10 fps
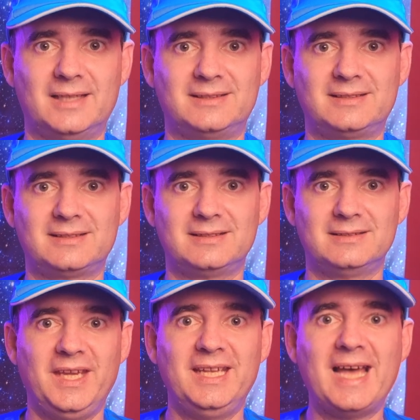us
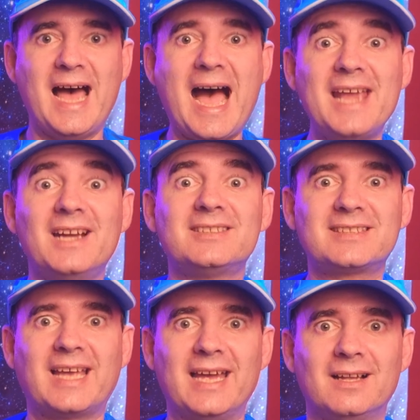in a higher
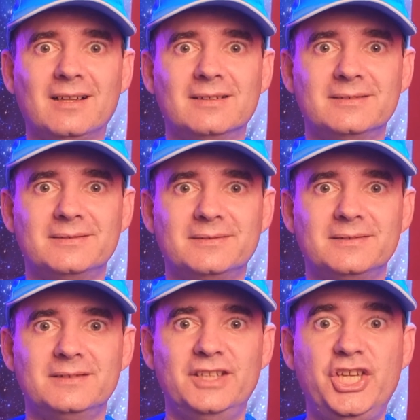scale,
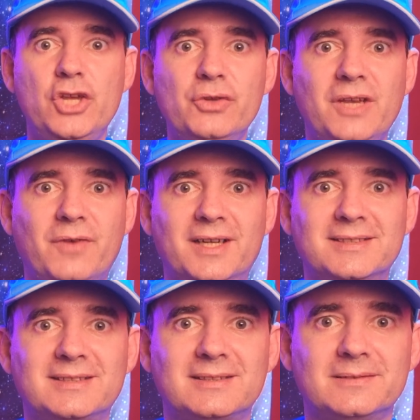the
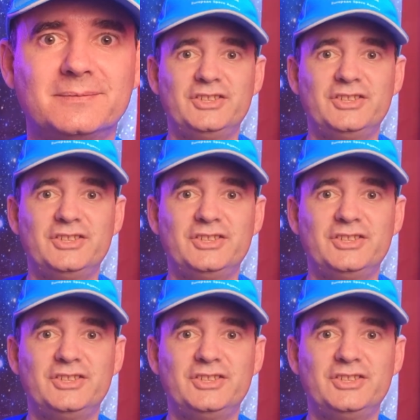universe.